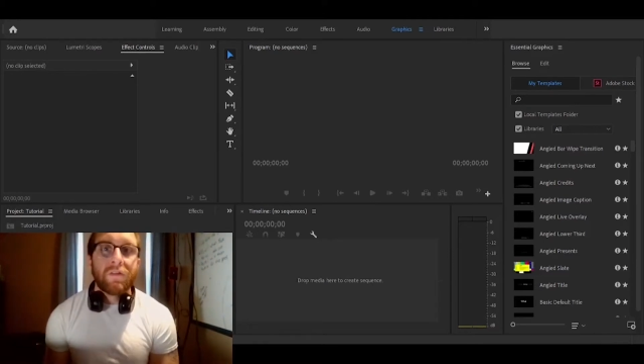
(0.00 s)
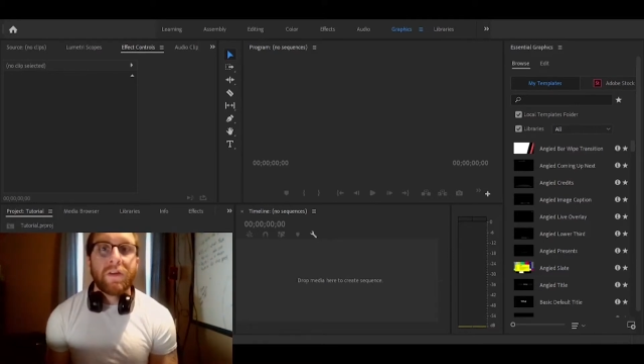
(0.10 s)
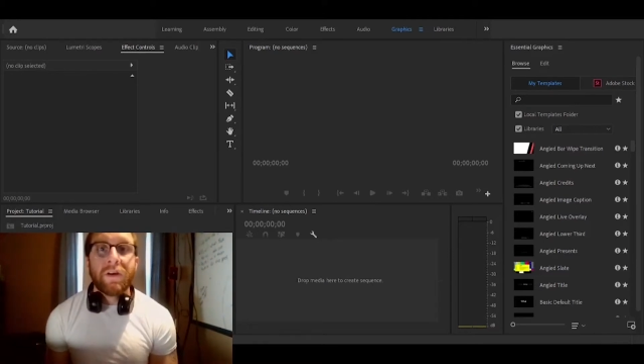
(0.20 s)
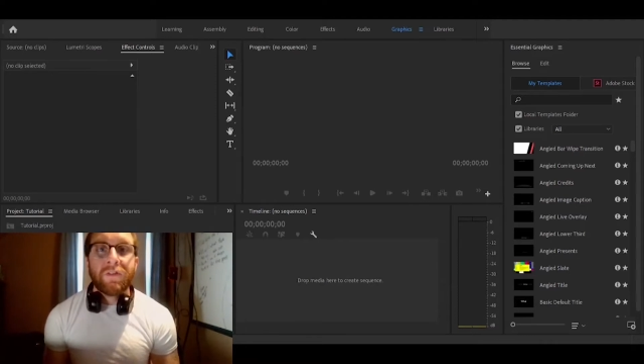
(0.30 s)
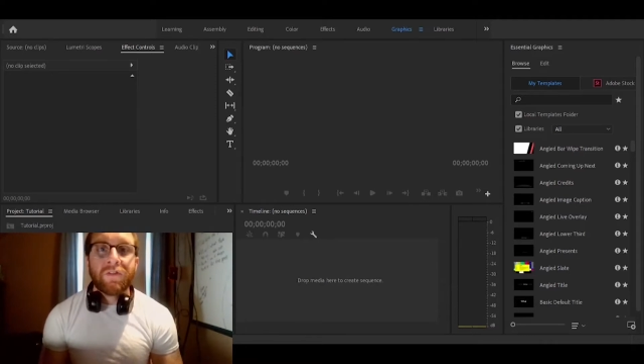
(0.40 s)

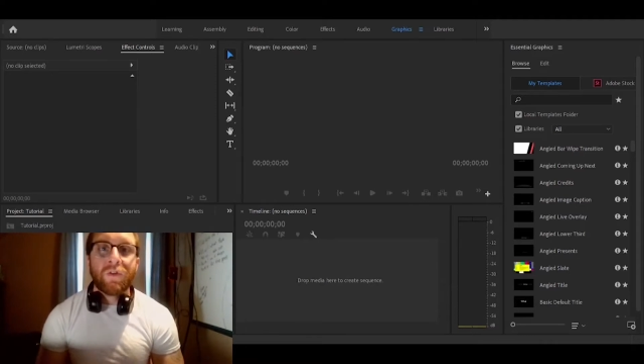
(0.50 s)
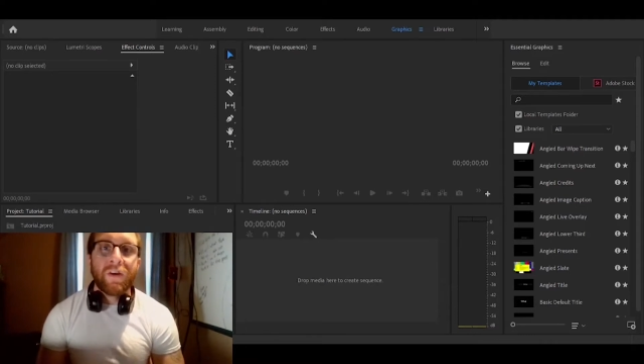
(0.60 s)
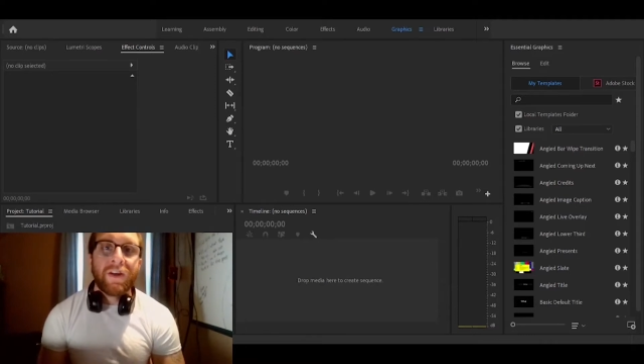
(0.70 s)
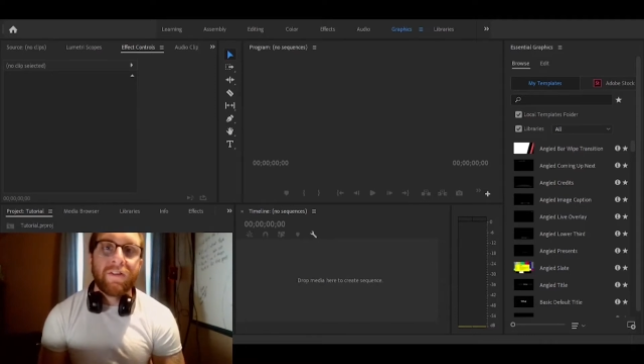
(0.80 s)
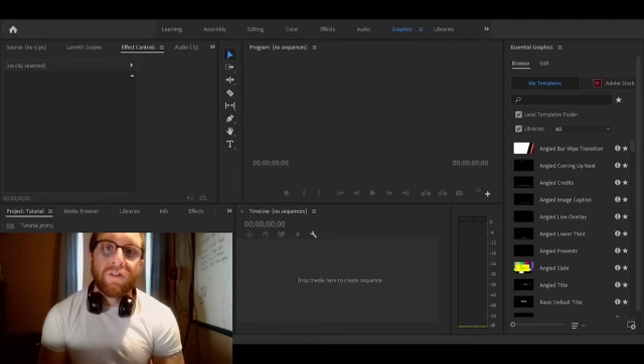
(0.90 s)
Now let's go
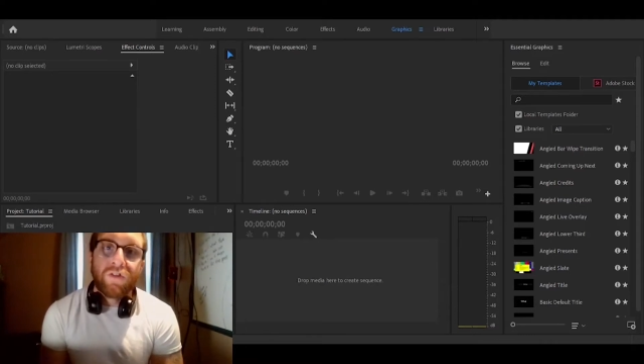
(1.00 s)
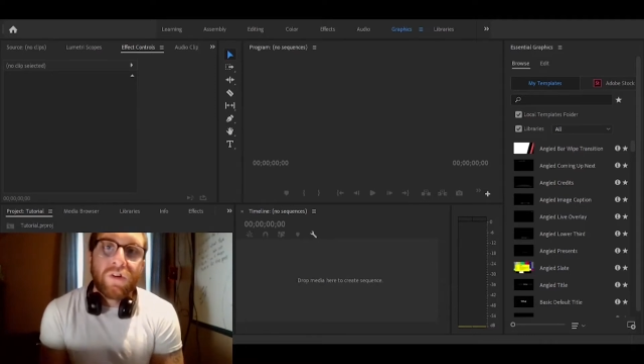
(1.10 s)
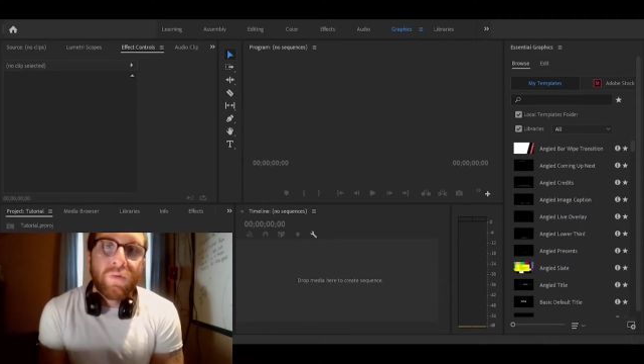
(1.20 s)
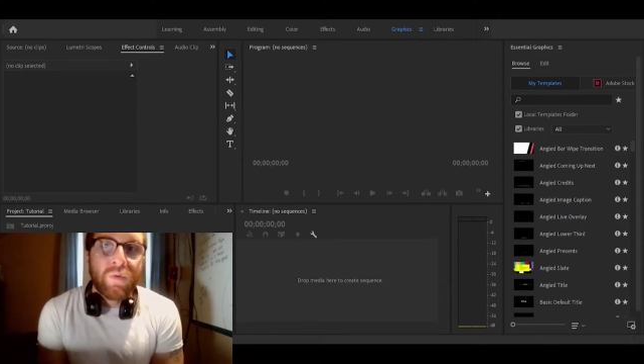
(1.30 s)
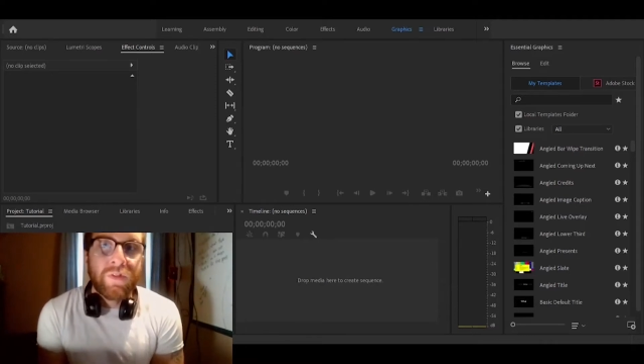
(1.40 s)
ahead and
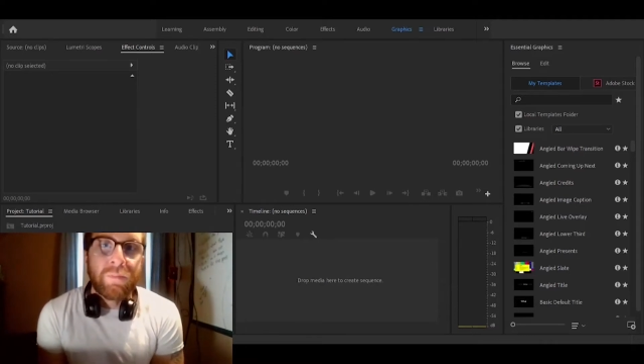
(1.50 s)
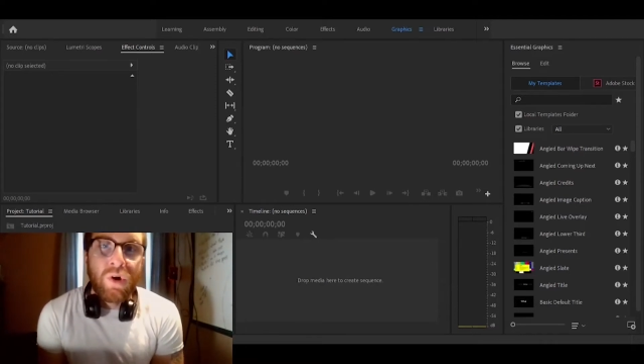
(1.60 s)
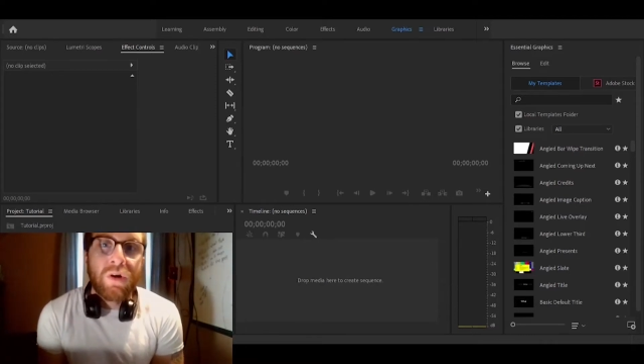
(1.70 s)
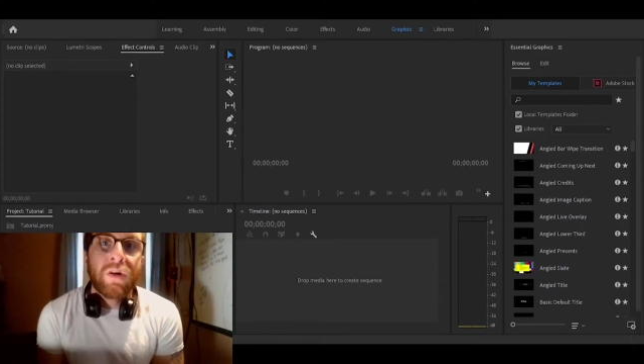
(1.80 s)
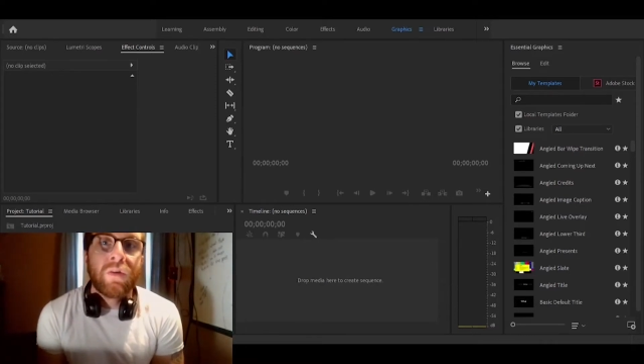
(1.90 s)
start with
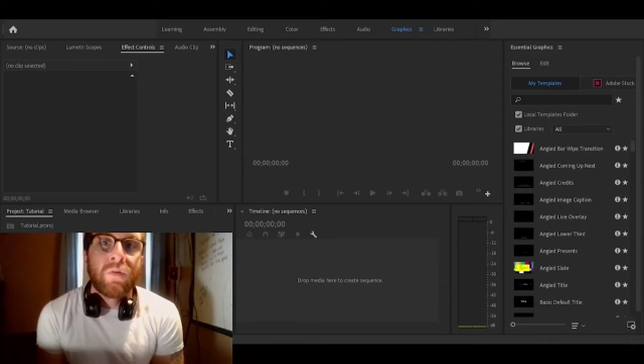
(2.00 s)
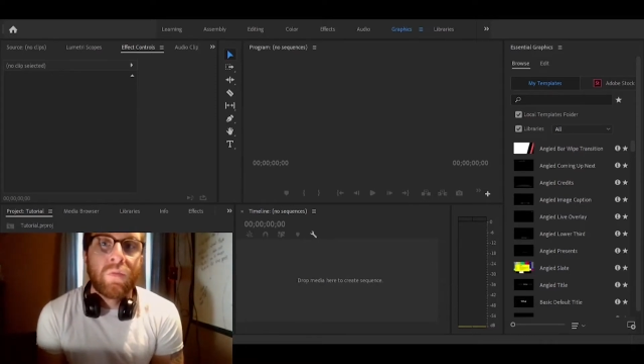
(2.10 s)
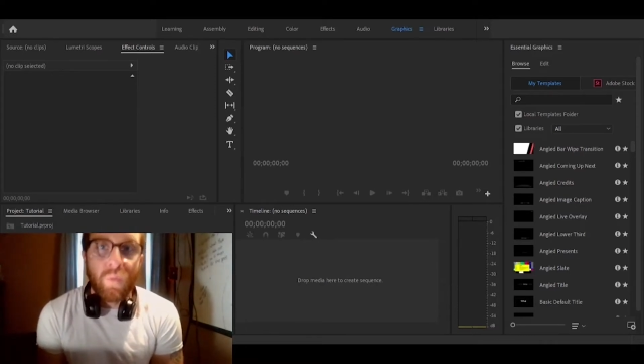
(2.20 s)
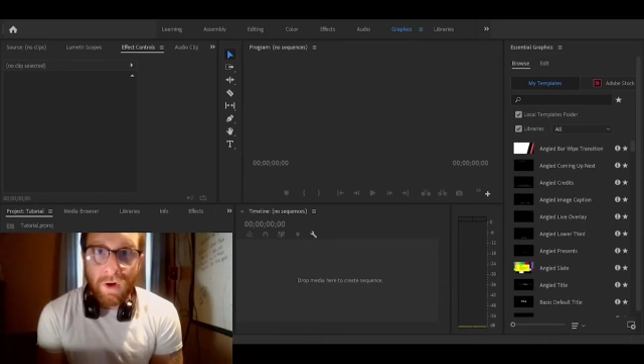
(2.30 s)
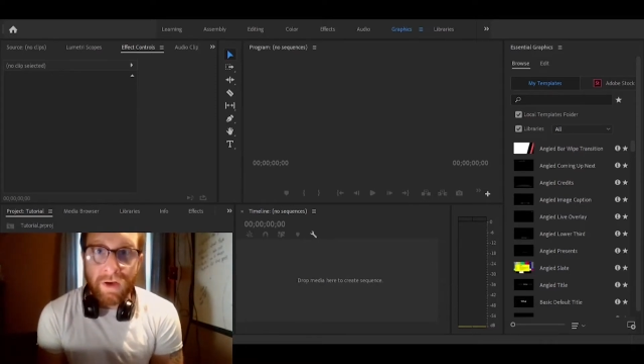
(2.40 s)
part
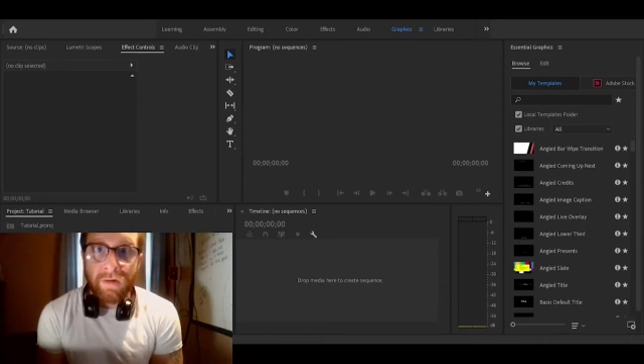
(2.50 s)
1.